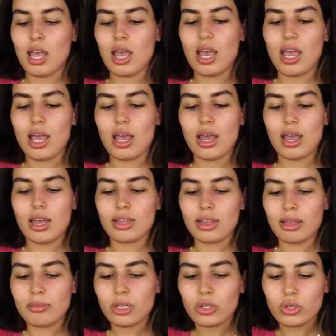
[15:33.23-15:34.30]

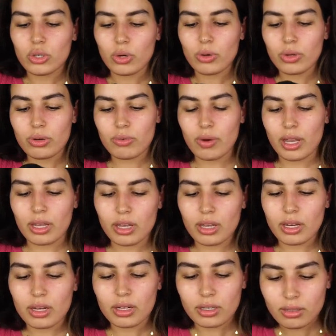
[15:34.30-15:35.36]
And let me show you right
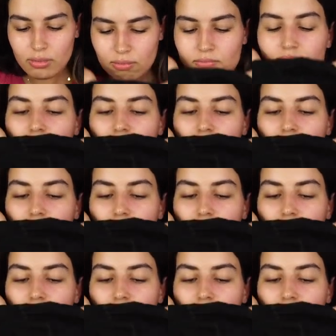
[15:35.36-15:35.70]
here.